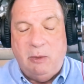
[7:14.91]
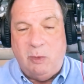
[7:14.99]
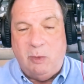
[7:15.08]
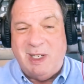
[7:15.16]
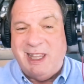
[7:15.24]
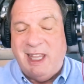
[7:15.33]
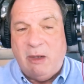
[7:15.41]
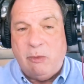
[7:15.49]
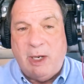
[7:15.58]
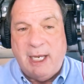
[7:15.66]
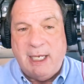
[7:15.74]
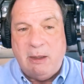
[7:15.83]
When we get that
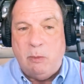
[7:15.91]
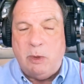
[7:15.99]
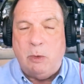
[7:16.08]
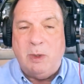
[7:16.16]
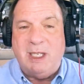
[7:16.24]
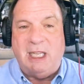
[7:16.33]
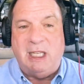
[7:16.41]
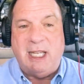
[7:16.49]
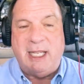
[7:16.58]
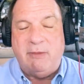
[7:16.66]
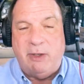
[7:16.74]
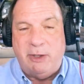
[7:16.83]
right, we're going to get a
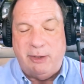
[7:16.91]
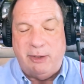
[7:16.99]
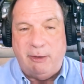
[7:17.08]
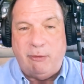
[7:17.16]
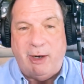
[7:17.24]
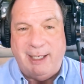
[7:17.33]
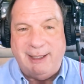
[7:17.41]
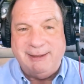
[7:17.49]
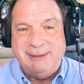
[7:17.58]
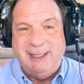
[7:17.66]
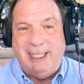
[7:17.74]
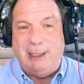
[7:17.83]
lot of other things right,
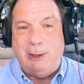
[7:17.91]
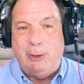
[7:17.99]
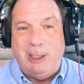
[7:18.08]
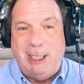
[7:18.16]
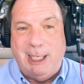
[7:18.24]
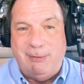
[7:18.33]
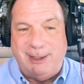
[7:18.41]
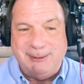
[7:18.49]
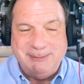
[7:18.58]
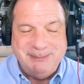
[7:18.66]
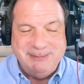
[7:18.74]
including giving.